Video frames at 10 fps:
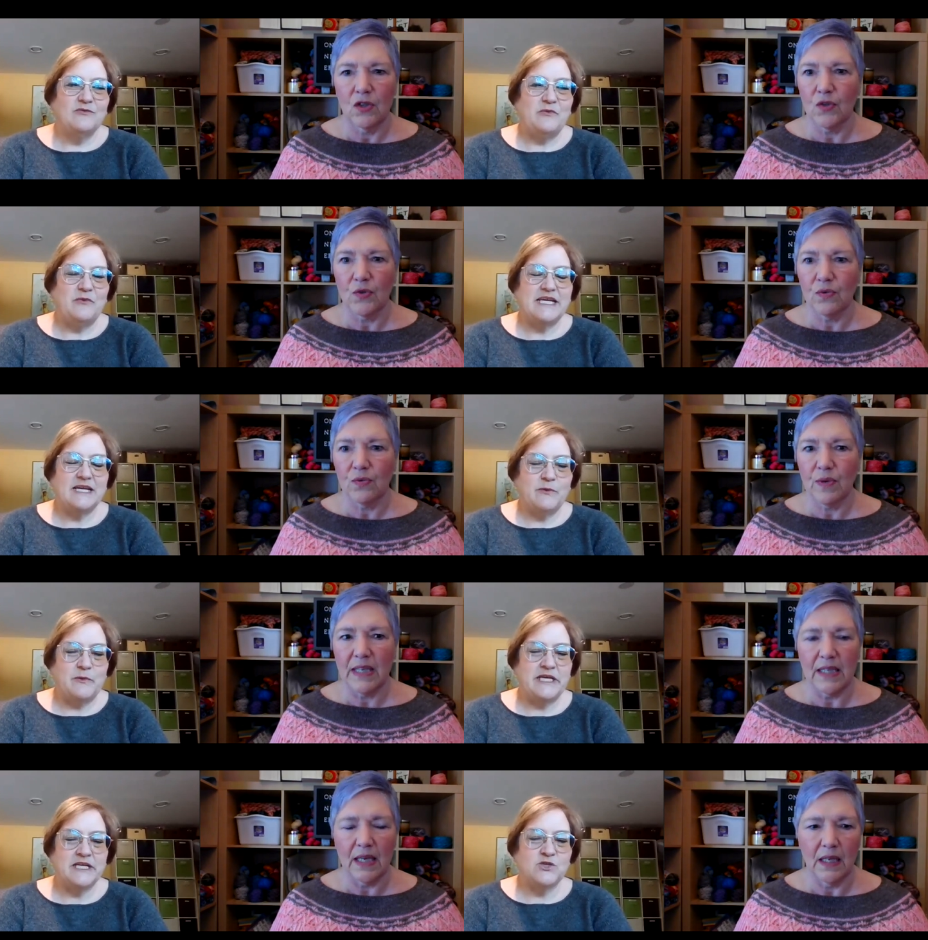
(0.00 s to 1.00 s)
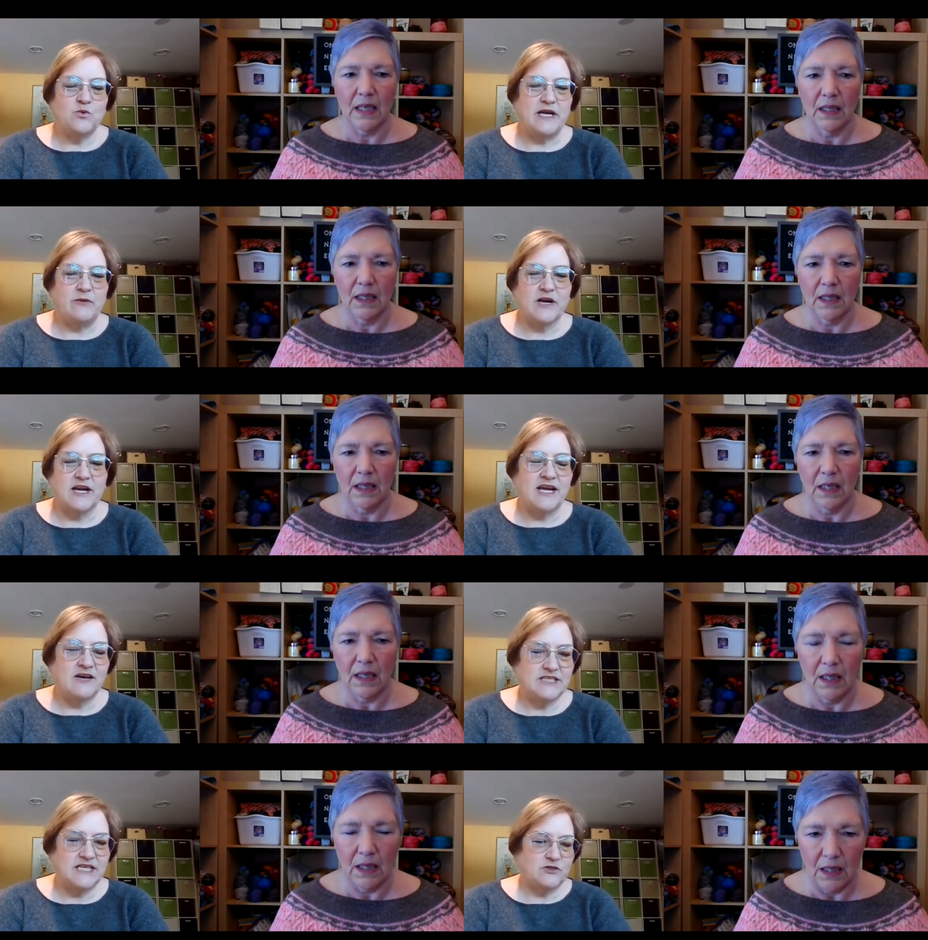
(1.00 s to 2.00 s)
Speaker 1: When we get when we hit 20, we're gonna
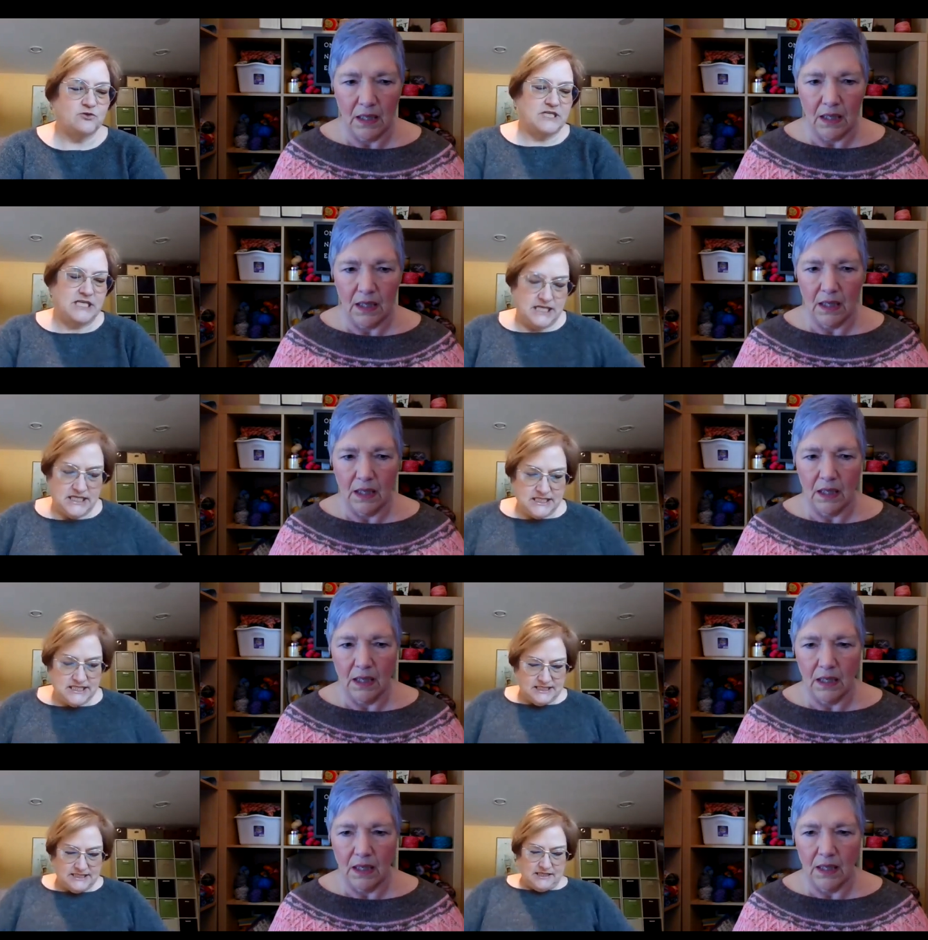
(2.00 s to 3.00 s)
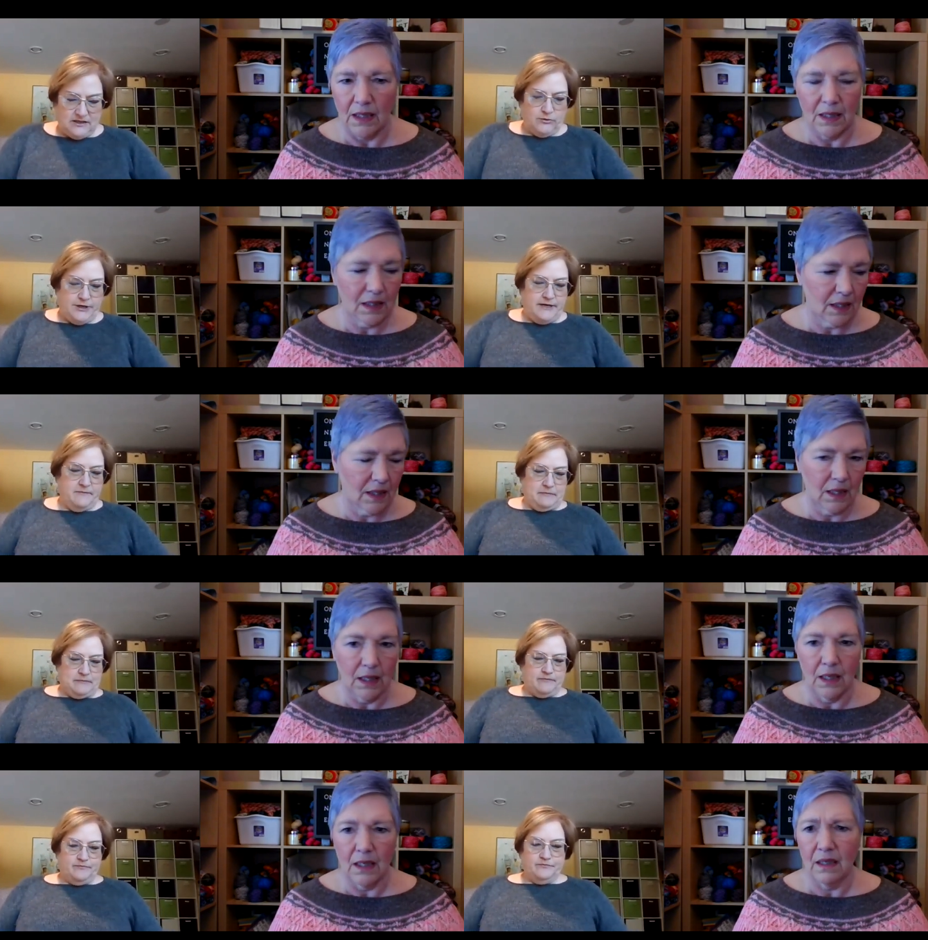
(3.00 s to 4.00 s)
have to have a drink to celebrate.
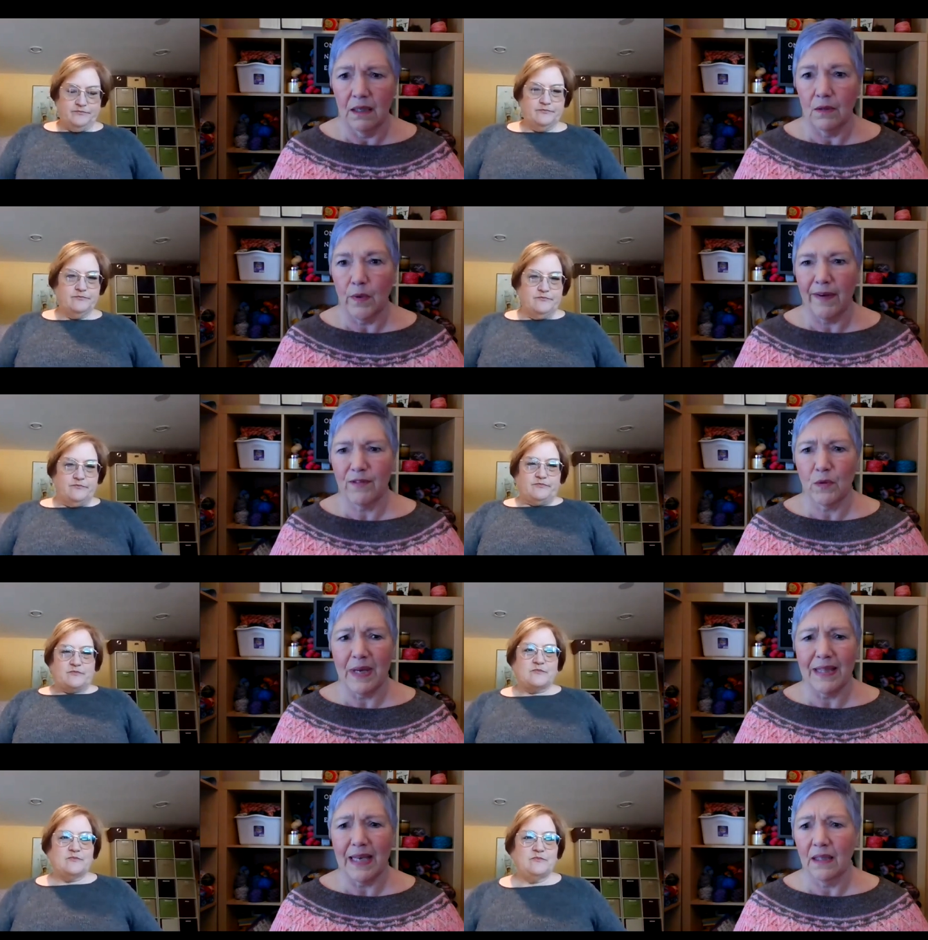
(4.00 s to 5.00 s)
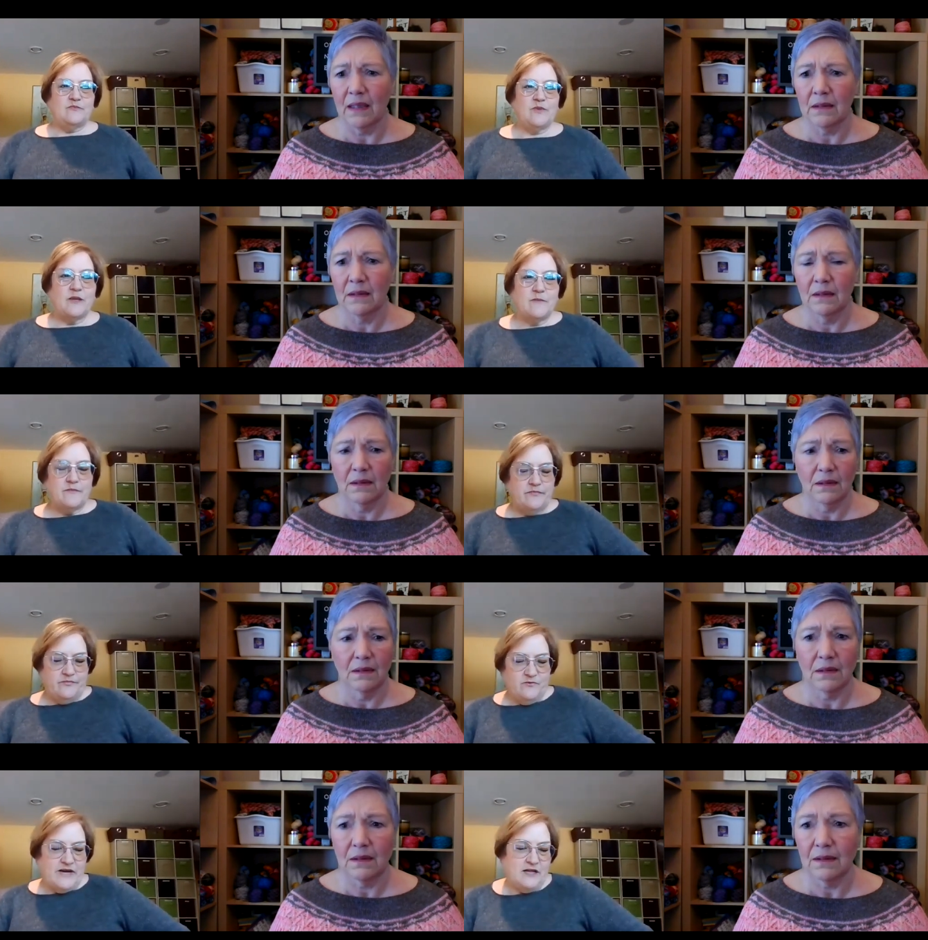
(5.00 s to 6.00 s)
We have to
Speaker 2: wait that long?
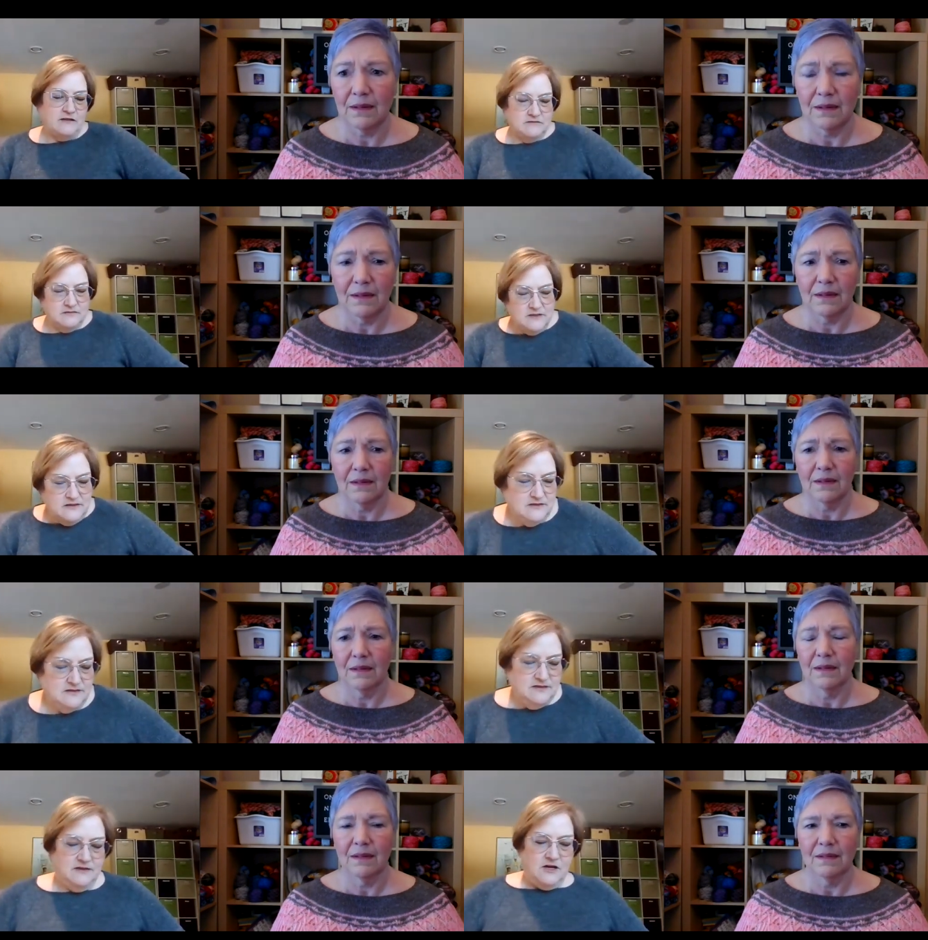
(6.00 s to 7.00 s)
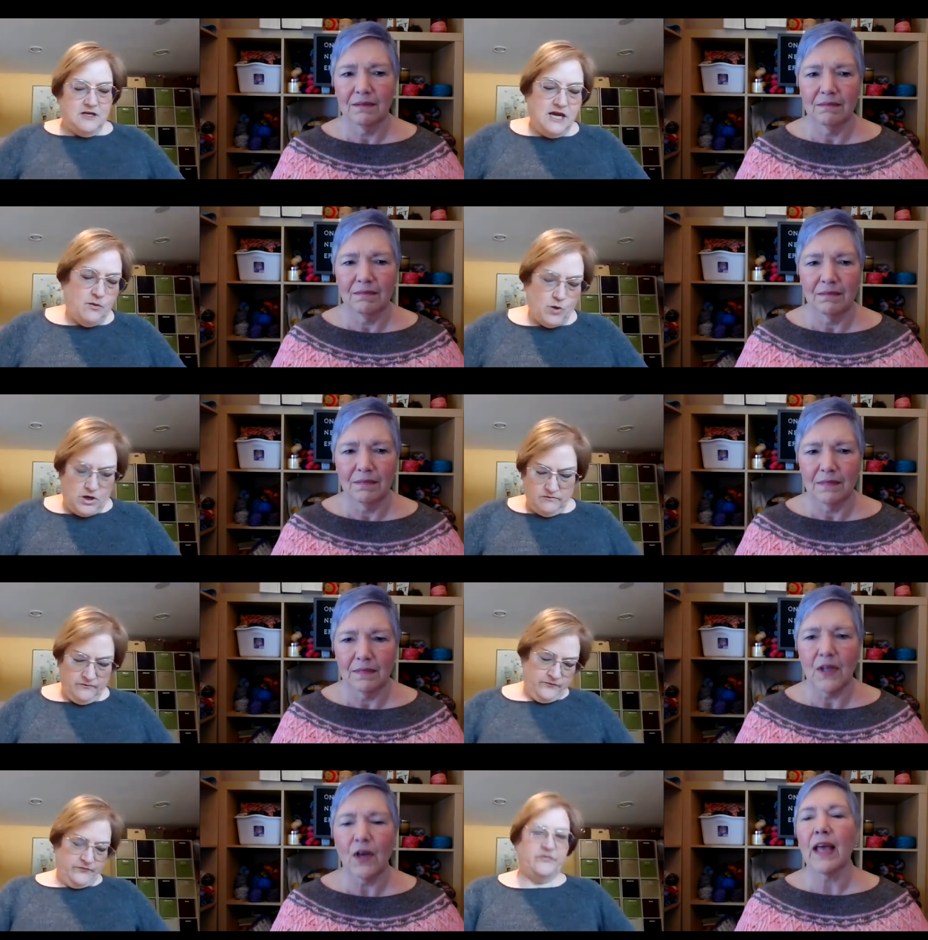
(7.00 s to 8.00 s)
Speaker 1: Well, on camera.
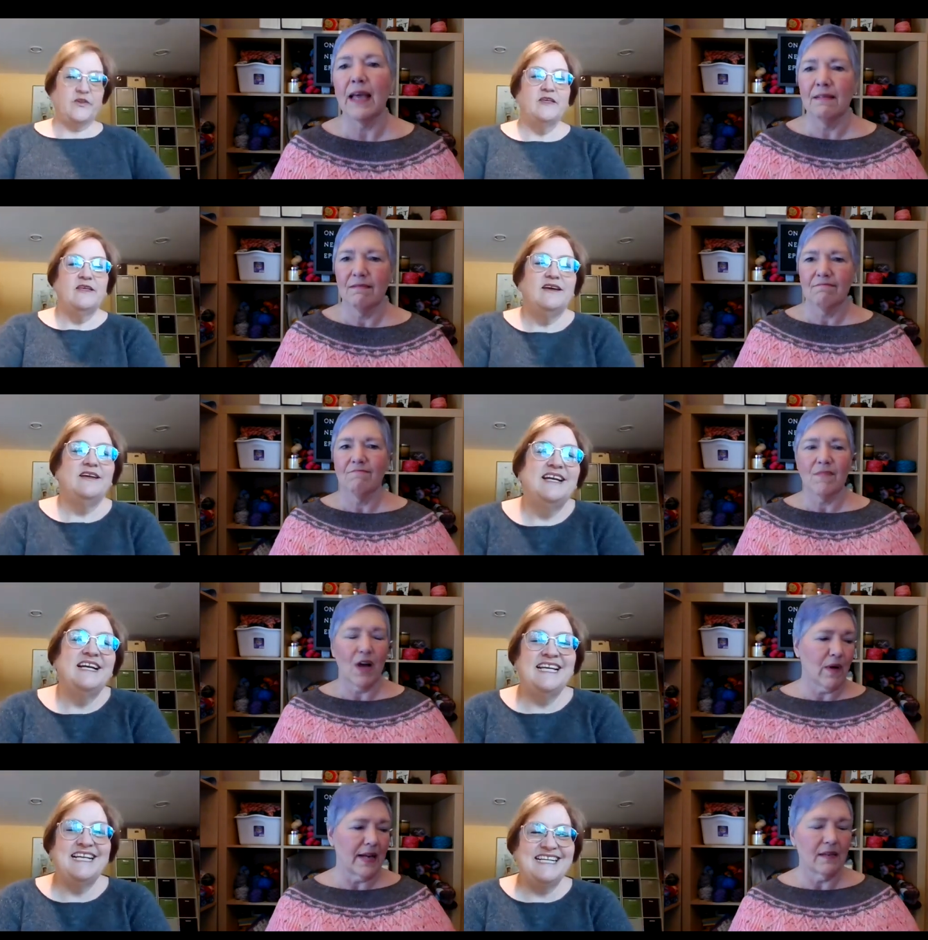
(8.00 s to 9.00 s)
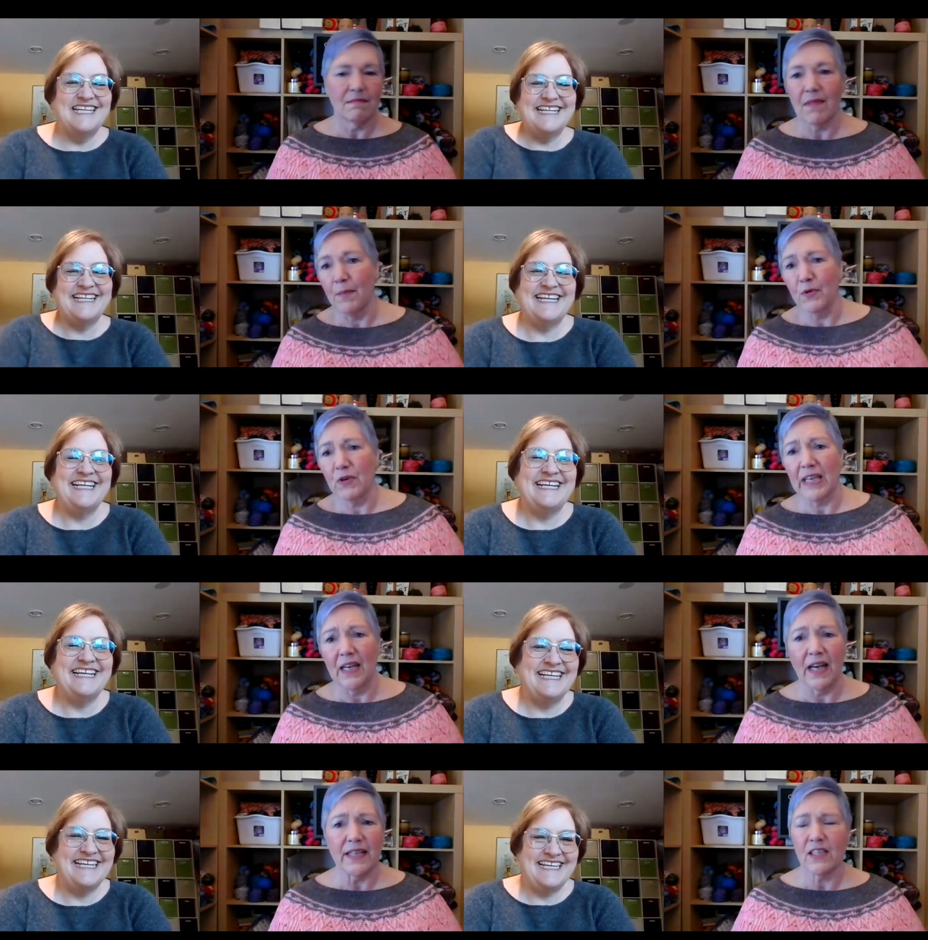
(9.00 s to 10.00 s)
Speaker 2: Okay. All right. I'm
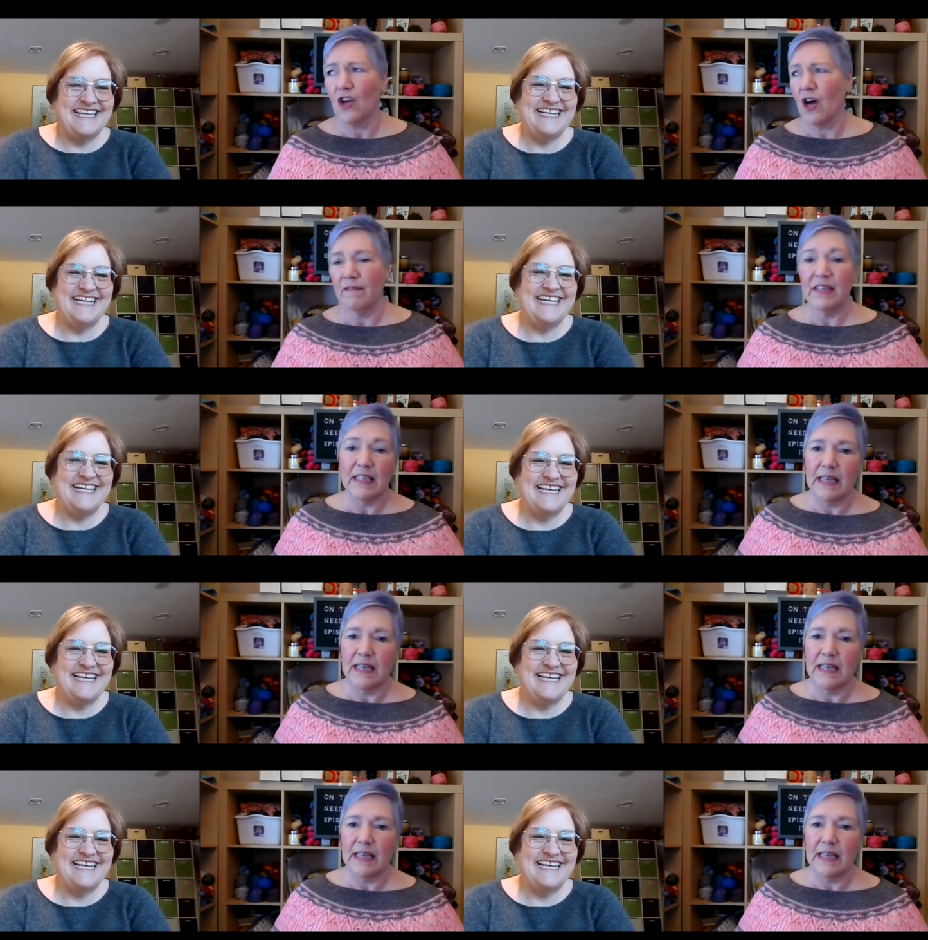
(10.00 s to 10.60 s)
drinking iced coffee